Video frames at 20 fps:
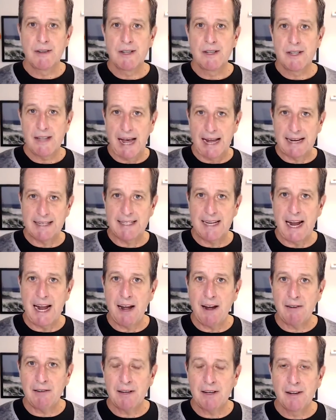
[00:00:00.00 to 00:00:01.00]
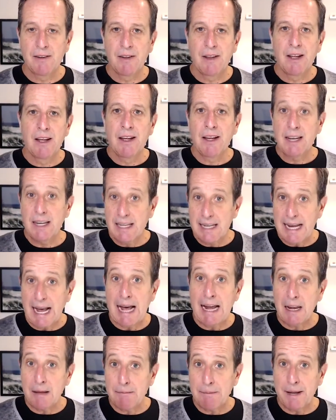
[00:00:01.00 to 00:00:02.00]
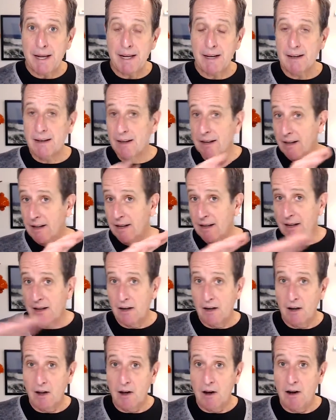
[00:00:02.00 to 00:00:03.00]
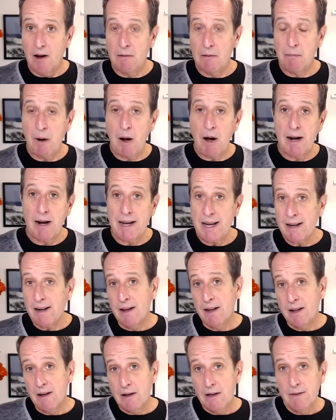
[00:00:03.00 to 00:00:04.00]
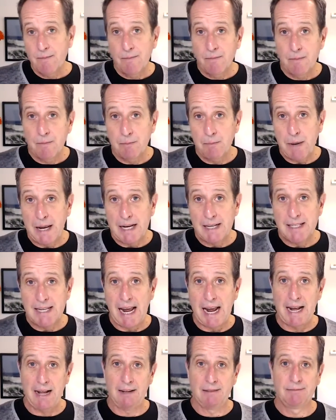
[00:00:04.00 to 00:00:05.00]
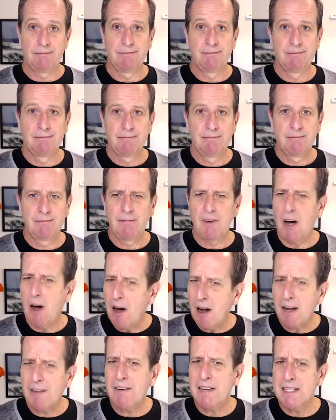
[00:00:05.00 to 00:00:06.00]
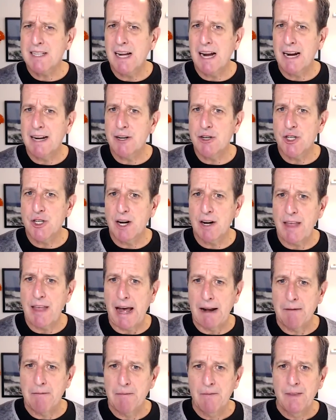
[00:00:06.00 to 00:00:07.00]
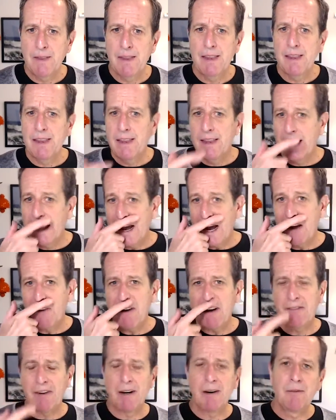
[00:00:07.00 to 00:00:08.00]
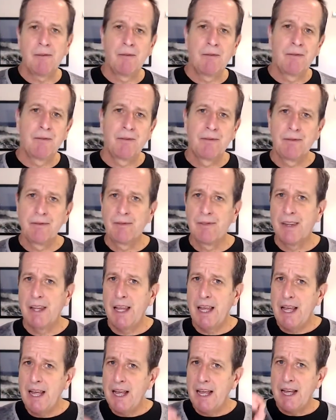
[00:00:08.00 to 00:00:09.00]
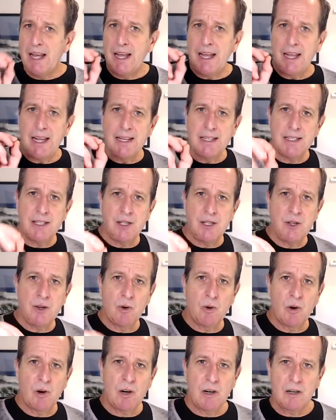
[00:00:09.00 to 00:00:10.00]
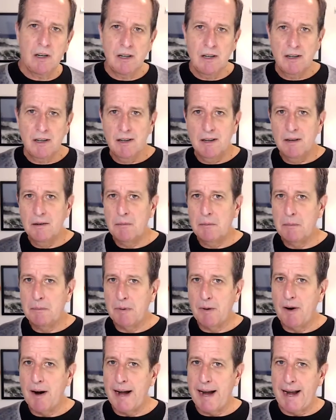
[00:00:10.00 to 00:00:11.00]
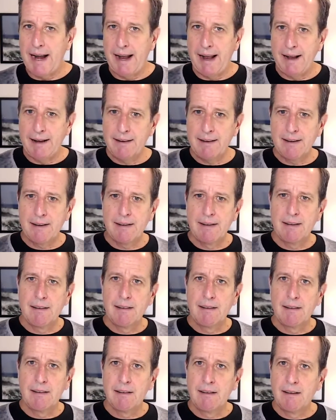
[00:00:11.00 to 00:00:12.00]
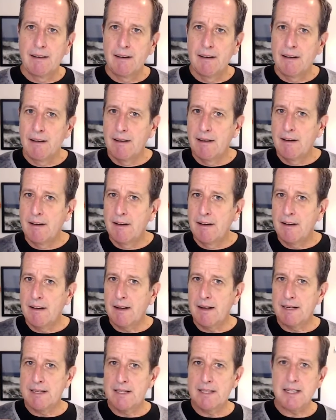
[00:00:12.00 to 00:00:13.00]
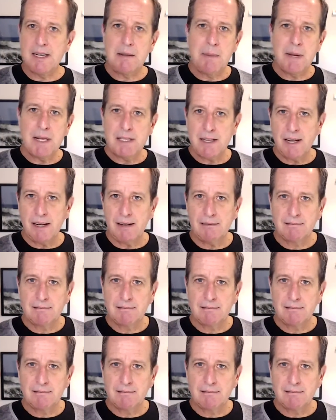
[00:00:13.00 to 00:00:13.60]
that sound, galloping, long body, big tail. All of us kind of share that. However, is your brand a Seabiscuit?